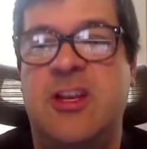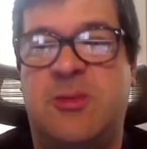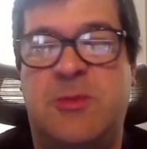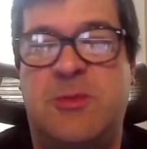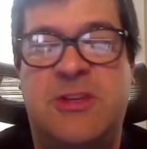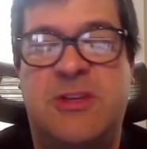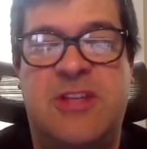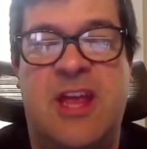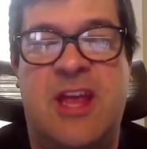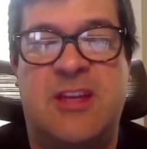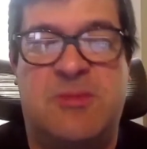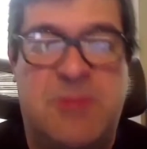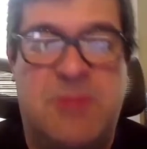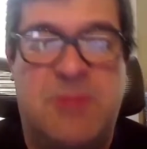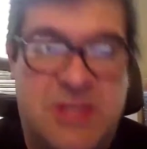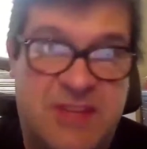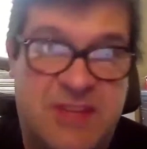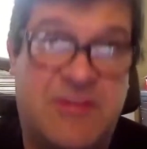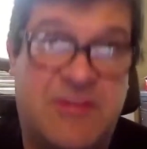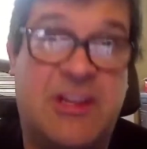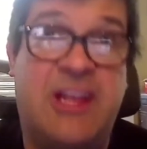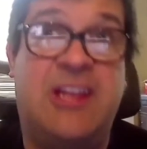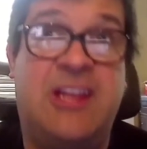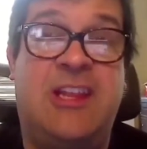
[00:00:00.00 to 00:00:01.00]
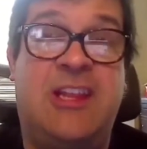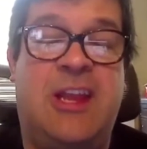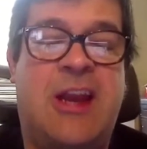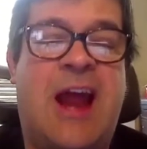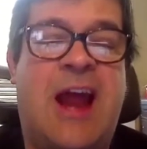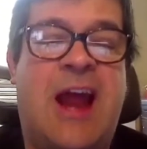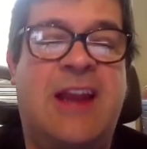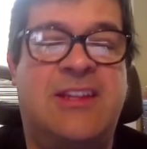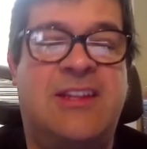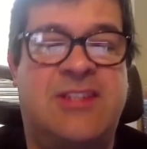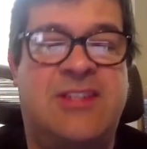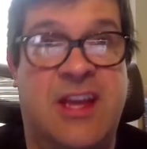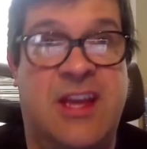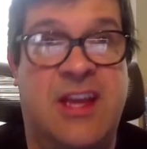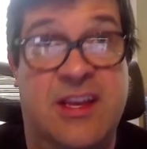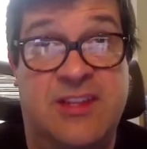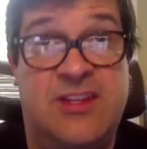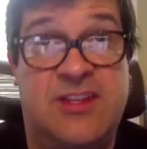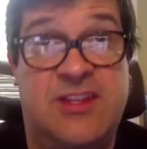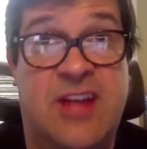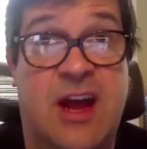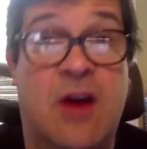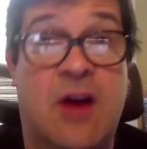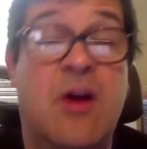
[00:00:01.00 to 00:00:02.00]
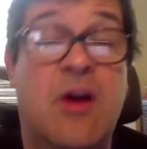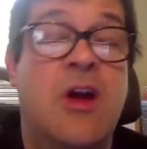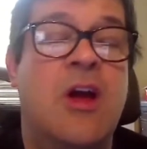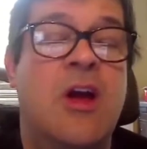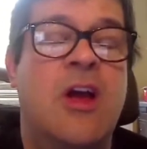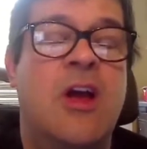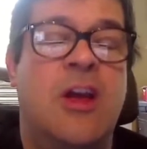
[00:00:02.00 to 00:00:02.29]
specifically in the United States, now